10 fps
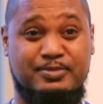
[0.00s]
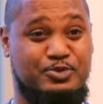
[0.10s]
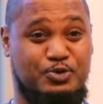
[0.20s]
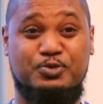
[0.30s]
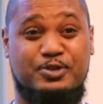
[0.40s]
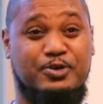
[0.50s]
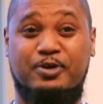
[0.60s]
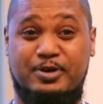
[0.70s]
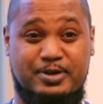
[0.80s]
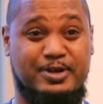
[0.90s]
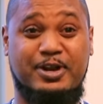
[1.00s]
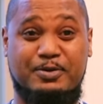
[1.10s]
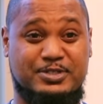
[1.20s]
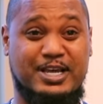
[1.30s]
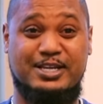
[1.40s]
True story. You know what
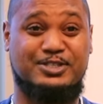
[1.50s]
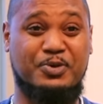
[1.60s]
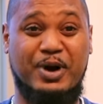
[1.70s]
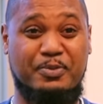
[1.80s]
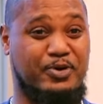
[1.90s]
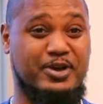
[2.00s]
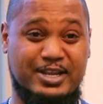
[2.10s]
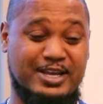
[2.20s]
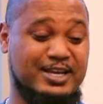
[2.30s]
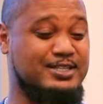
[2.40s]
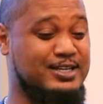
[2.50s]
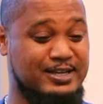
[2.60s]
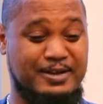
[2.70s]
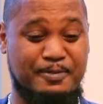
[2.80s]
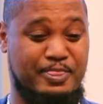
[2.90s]
I'm saying? So my point is
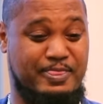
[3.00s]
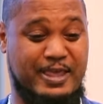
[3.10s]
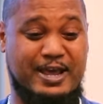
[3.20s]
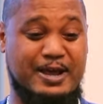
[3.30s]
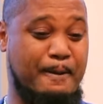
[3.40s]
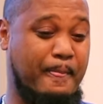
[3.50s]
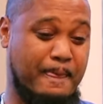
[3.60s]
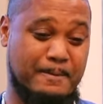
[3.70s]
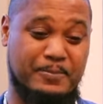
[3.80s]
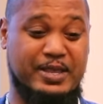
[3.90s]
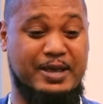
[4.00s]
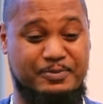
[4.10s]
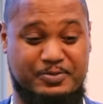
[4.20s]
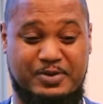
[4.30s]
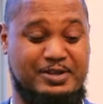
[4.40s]
that
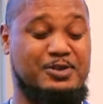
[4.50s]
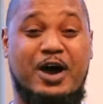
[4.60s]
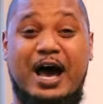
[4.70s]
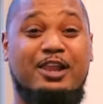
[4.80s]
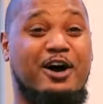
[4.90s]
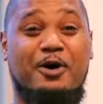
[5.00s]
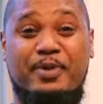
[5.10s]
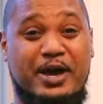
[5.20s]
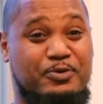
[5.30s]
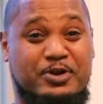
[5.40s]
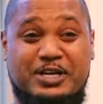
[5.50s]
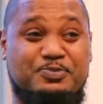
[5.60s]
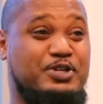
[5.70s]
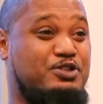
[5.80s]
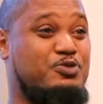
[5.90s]
that you know, I love Baton Rouge. I
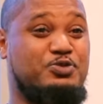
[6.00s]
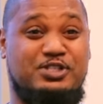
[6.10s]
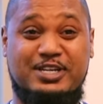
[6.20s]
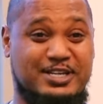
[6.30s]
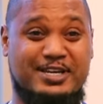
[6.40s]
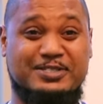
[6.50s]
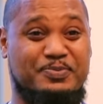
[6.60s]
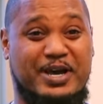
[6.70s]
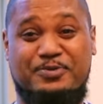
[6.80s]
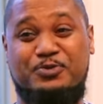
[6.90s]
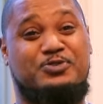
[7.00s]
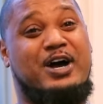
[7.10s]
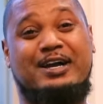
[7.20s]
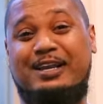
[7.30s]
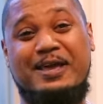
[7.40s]
spent 13 years in Baton Rouge, so
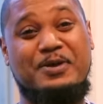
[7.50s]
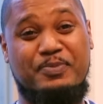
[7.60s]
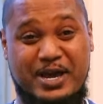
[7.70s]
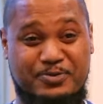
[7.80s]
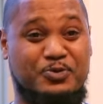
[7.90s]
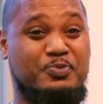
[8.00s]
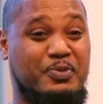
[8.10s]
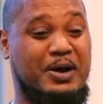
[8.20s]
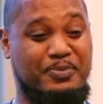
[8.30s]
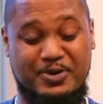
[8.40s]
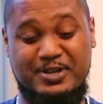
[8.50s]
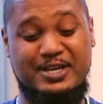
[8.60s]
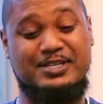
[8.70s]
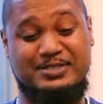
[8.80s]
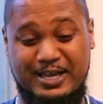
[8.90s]
I claim Baton Rouge. But my point
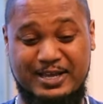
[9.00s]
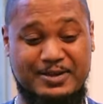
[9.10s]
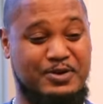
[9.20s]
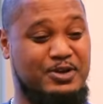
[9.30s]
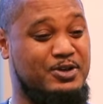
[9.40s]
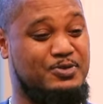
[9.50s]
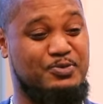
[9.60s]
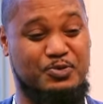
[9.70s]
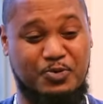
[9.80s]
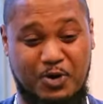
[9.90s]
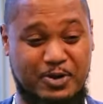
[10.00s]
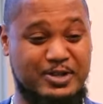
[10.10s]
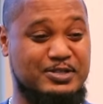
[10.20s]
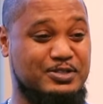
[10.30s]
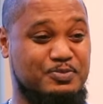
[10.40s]
is, like, New
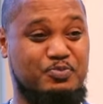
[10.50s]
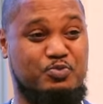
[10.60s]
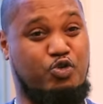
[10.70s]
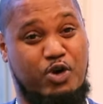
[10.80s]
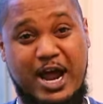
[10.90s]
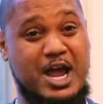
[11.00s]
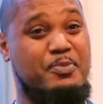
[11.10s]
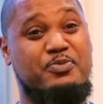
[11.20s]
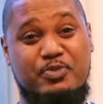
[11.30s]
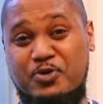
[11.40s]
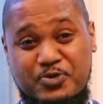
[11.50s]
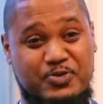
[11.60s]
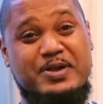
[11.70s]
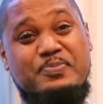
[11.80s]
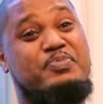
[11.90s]
Orleans crime and murder
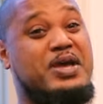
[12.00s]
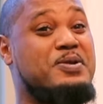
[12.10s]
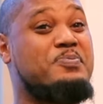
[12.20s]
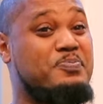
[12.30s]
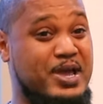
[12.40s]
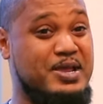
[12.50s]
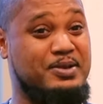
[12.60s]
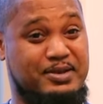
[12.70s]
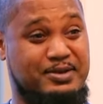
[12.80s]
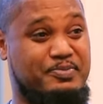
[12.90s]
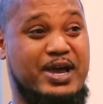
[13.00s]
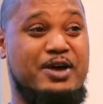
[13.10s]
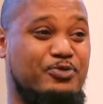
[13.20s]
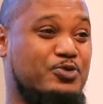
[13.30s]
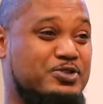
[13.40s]
rate been been
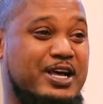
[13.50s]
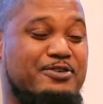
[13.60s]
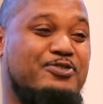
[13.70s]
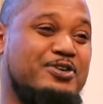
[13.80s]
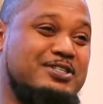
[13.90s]
Baton Rouge, like for